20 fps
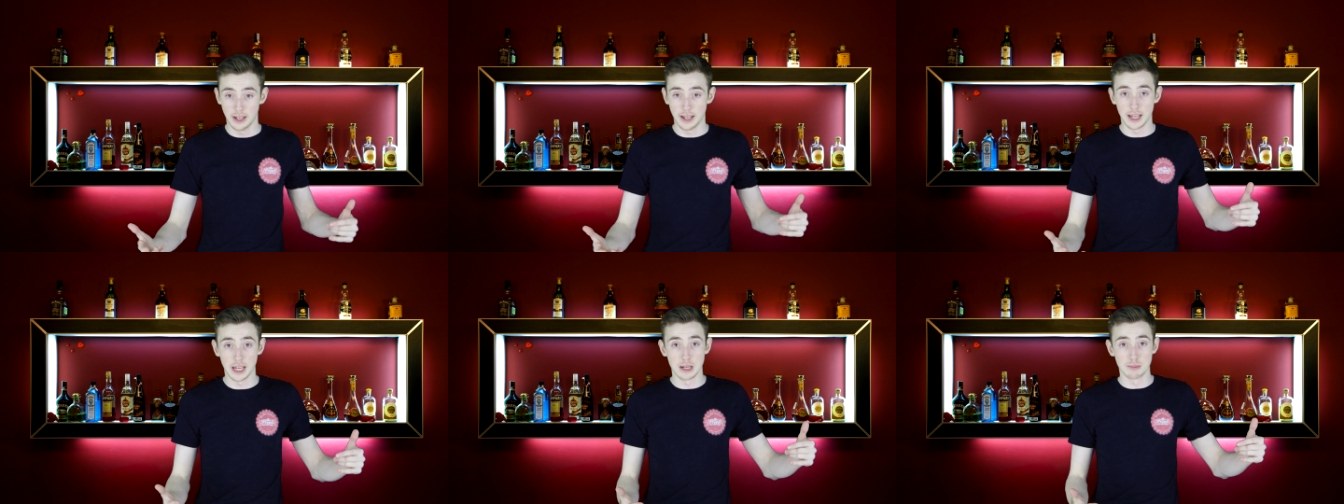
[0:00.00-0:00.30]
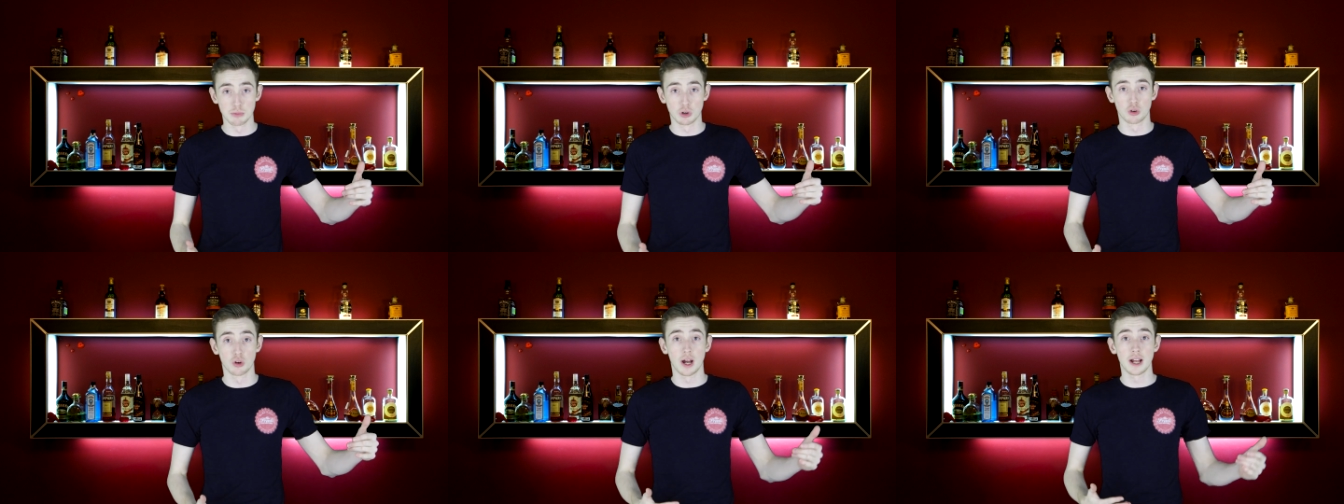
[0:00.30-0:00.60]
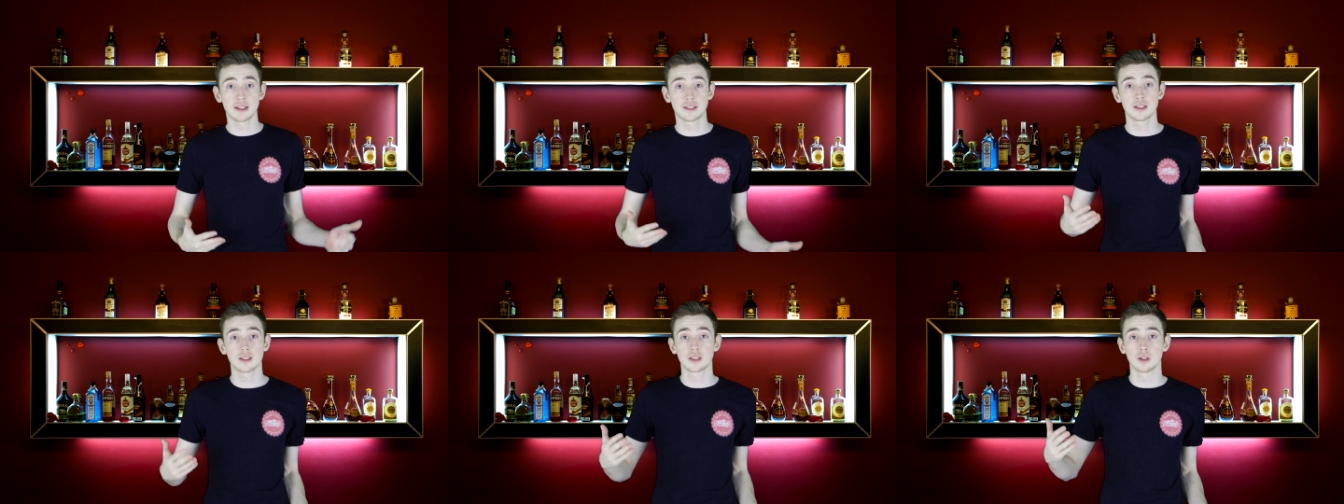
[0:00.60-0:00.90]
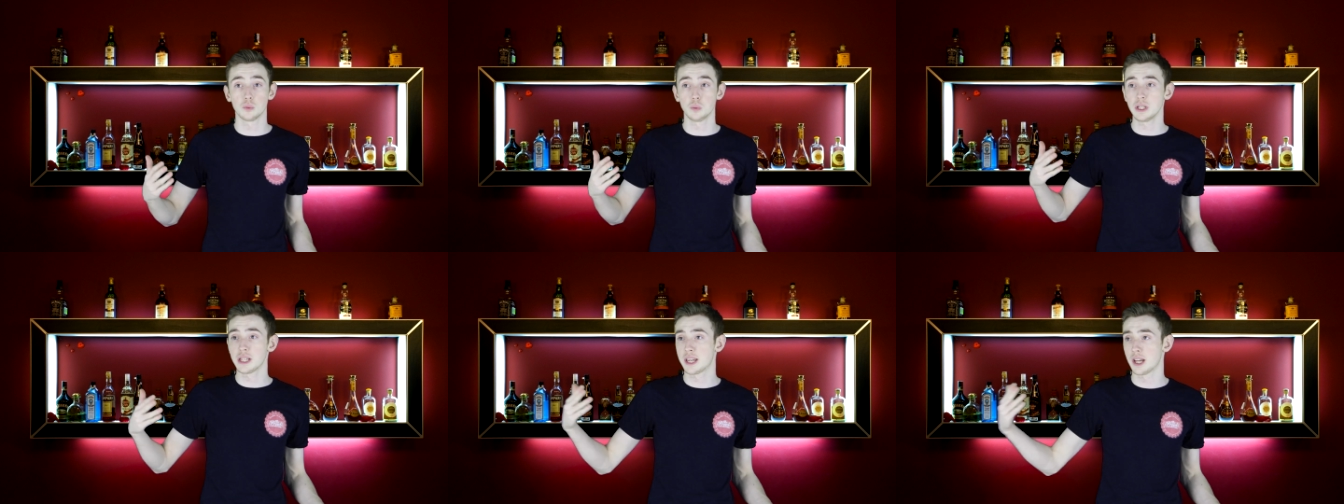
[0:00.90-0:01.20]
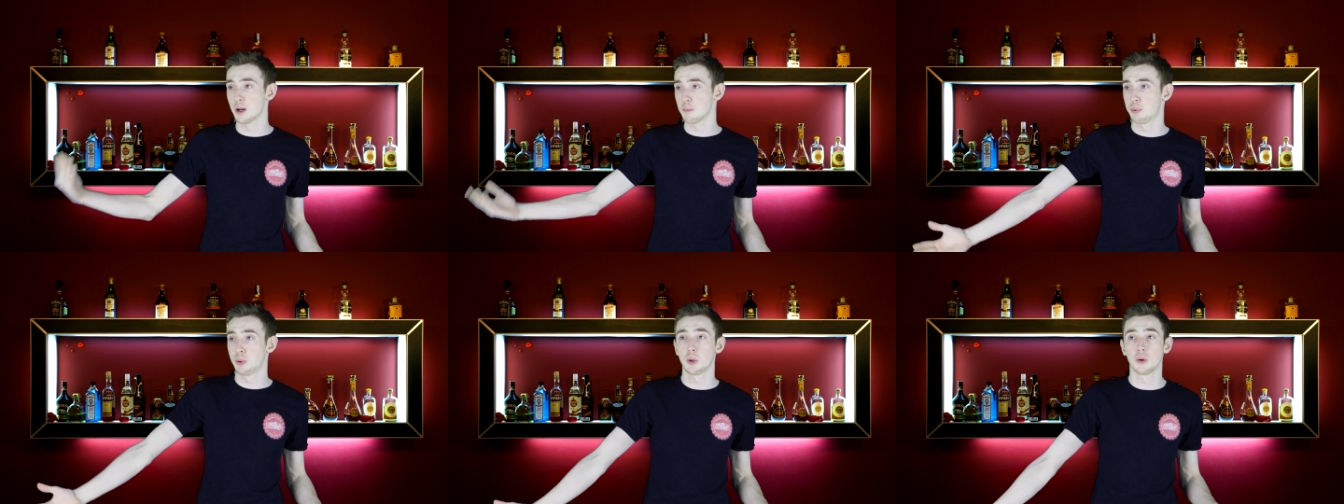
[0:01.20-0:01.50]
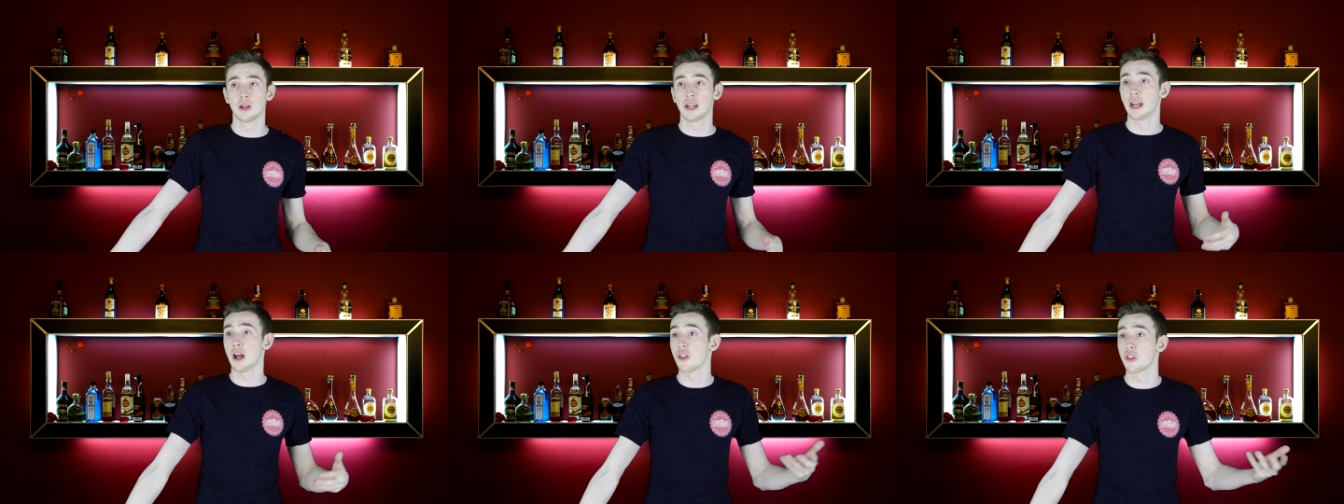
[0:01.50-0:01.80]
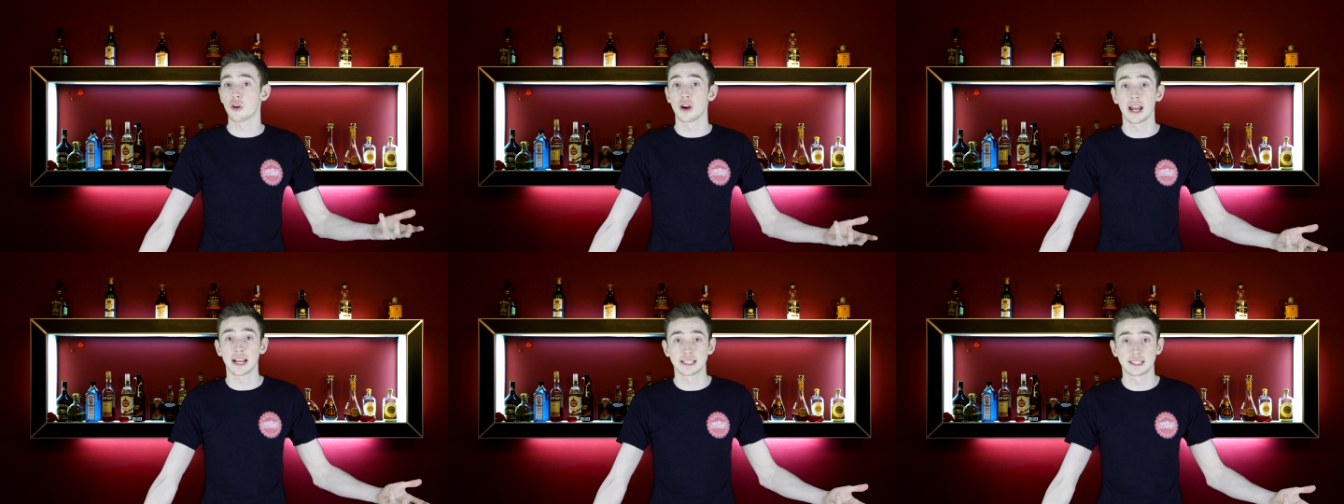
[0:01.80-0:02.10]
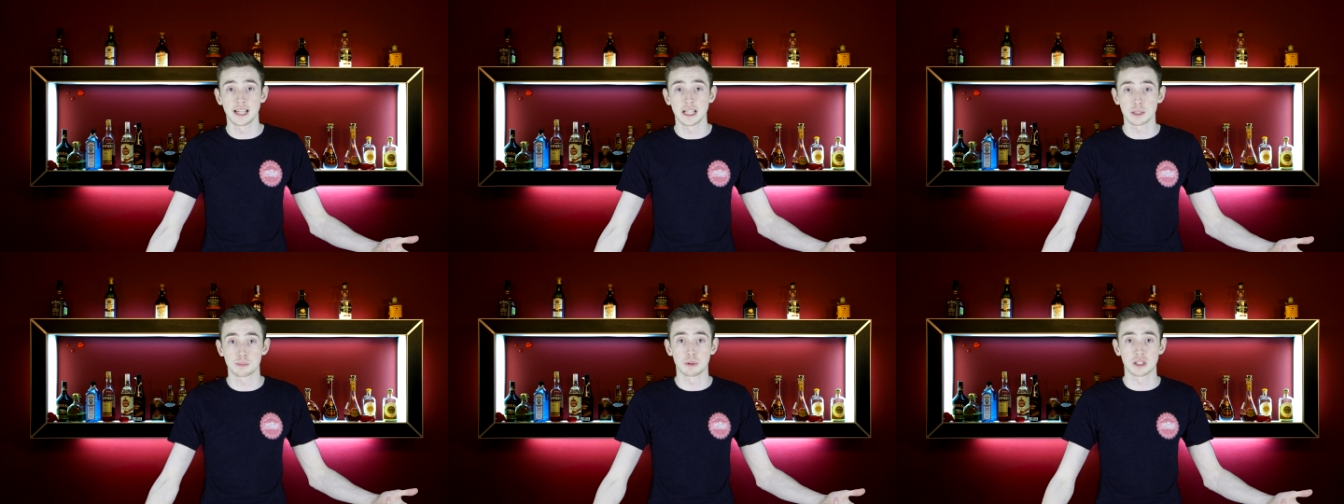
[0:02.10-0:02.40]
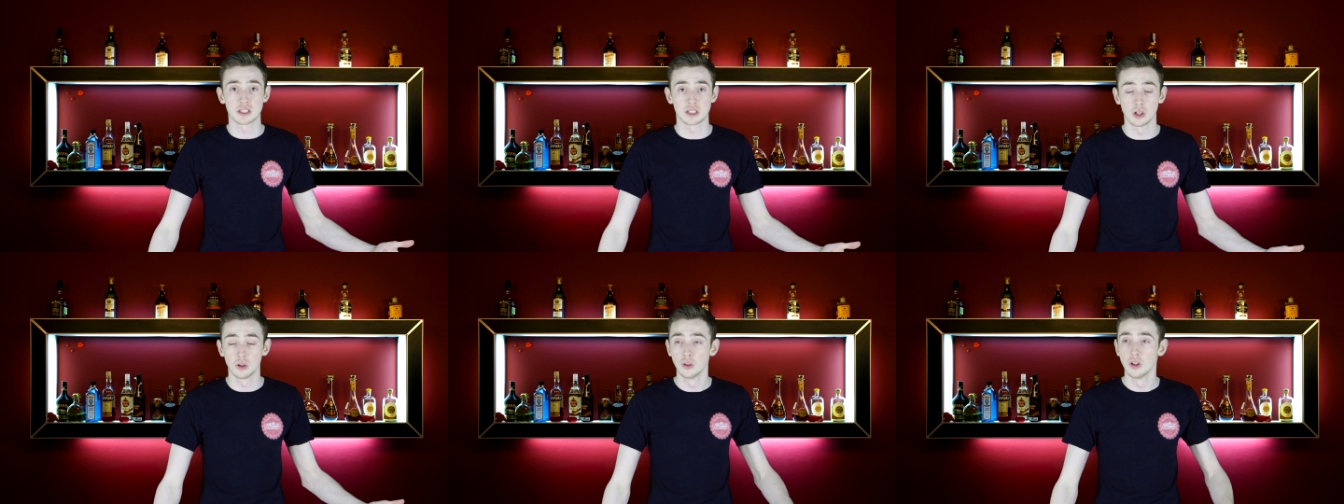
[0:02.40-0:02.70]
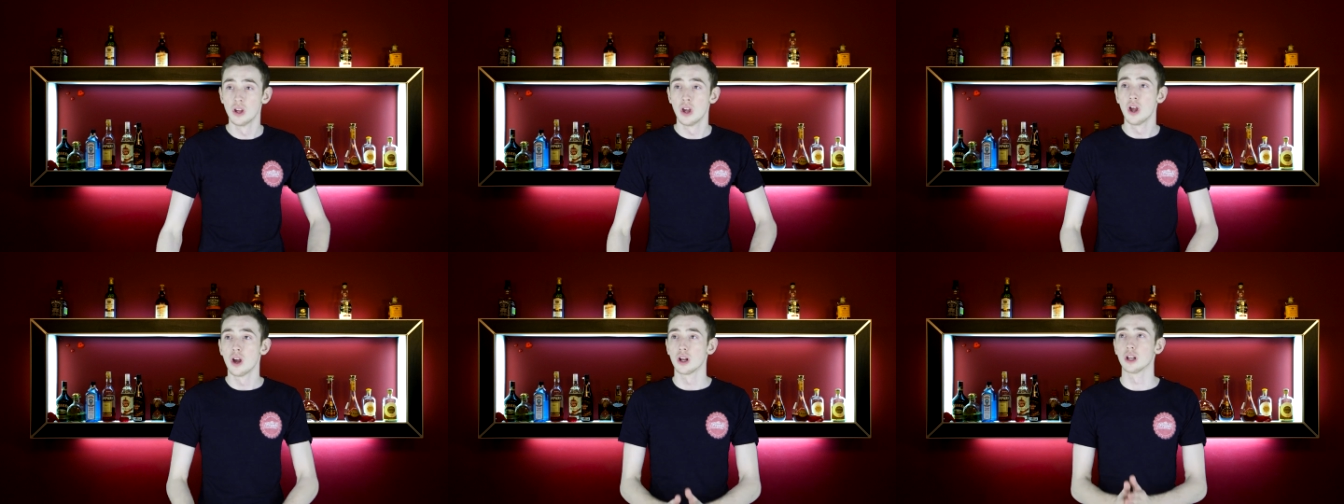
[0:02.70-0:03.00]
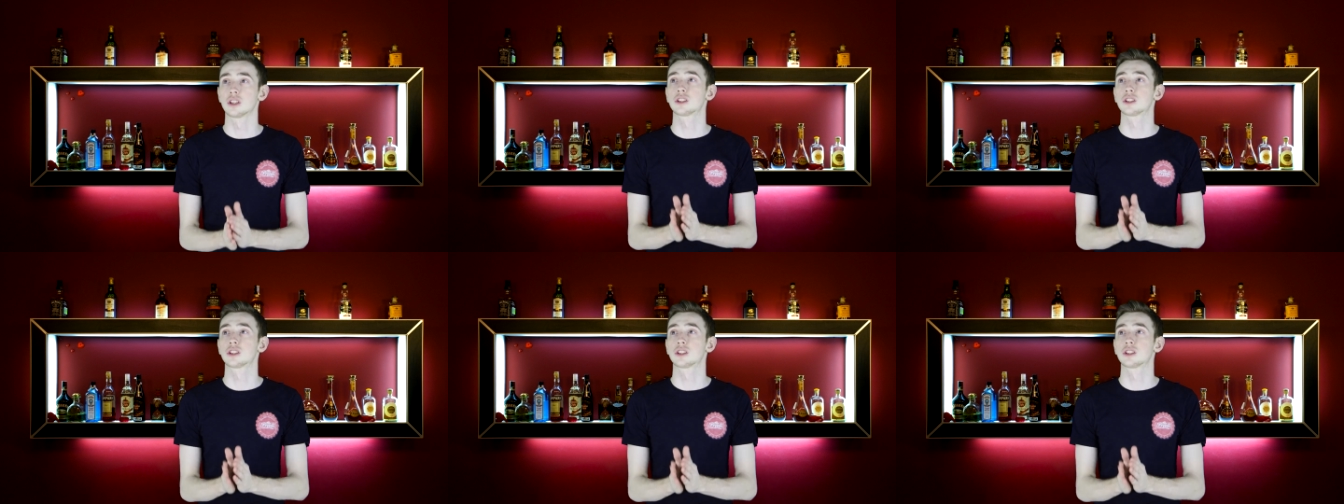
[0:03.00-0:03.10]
Granted that we can't put on other accents, but still,